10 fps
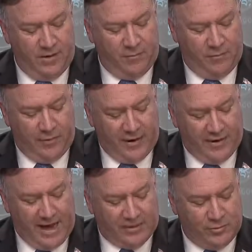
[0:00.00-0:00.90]
for Fidel
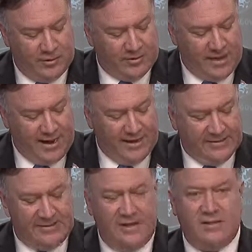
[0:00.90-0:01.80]
Castro and his lackeys
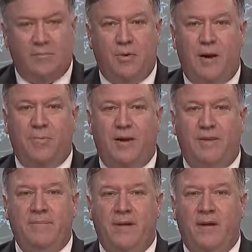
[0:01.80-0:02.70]
seizing
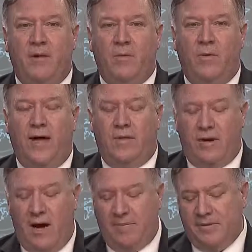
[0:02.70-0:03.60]
property without
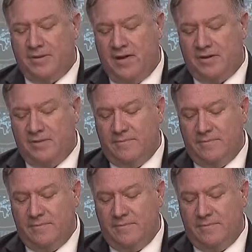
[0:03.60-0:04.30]
compensation.